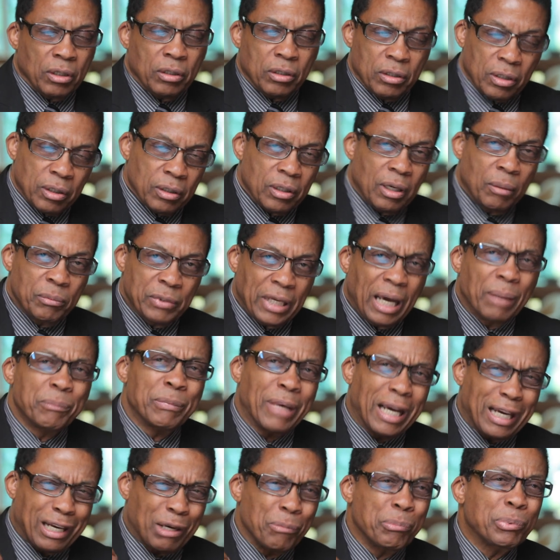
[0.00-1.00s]
I'm
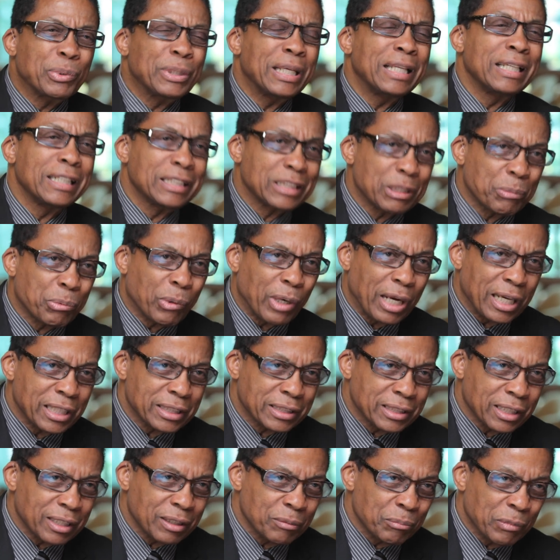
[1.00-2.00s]
not completely
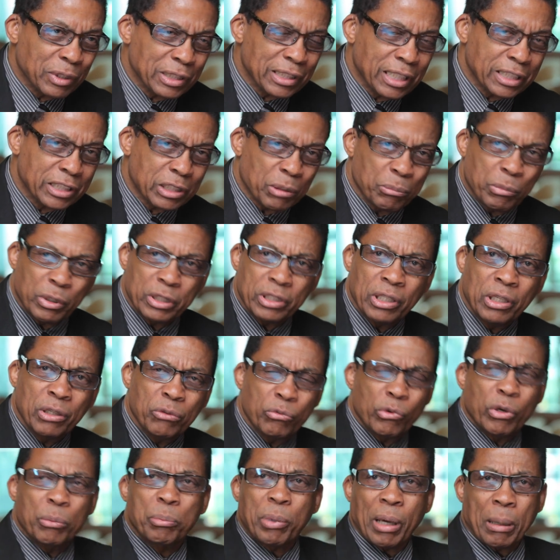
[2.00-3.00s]
surprised at Malaysia, but
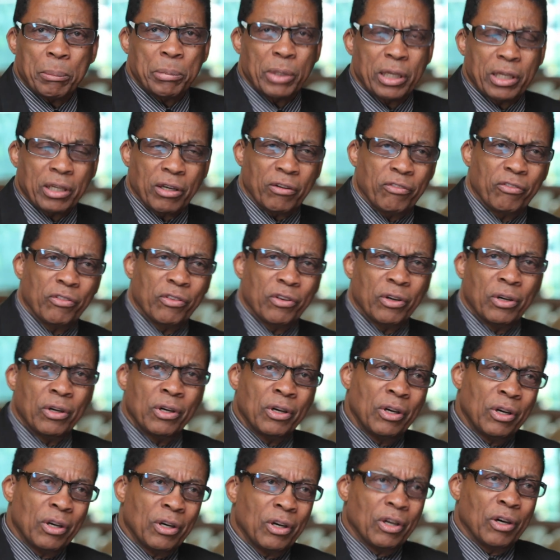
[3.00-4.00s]
Republic of
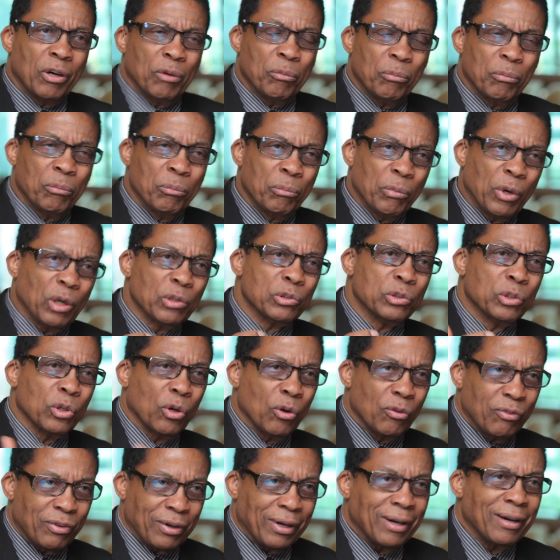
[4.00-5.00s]

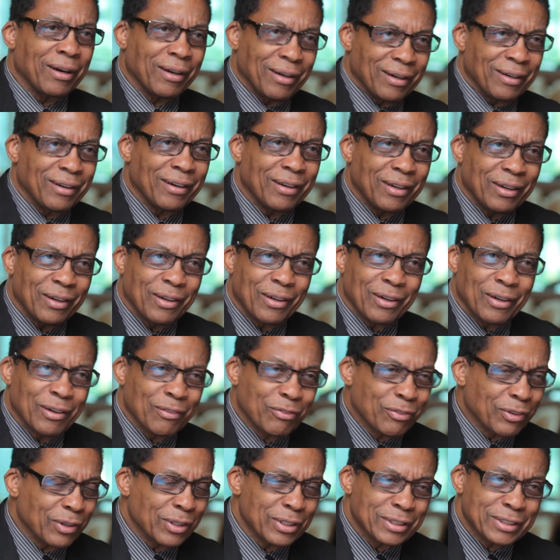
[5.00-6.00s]
Moldova,
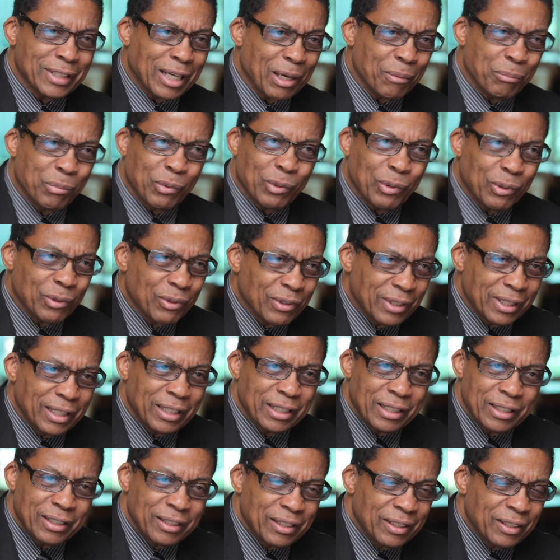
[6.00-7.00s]
for example,
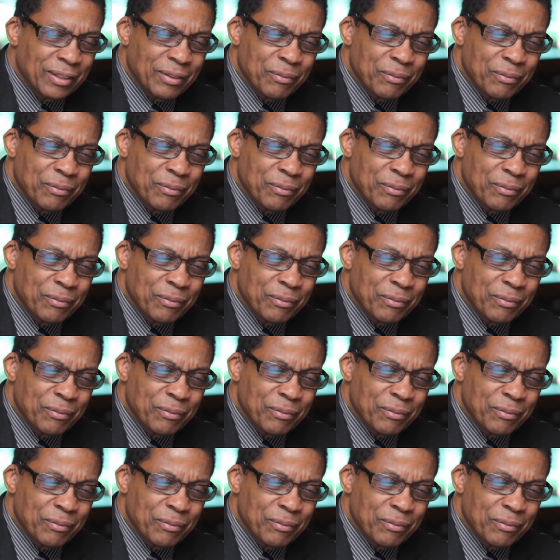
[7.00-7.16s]
and